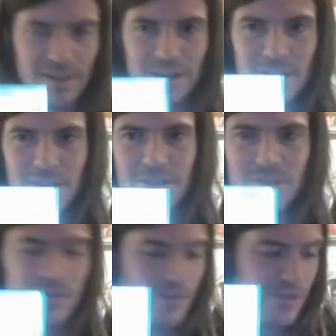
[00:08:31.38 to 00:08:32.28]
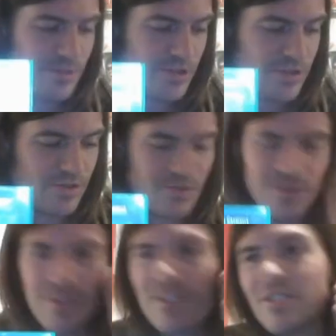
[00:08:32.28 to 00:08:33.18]
Sorry,
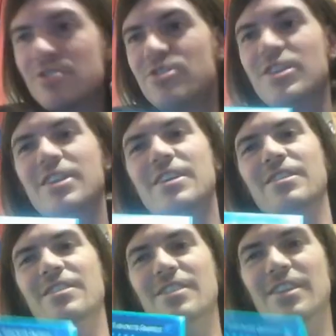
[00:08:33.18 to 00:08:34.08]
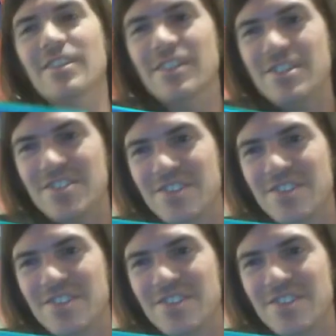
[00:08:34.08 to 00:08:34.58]
I'm checking the list.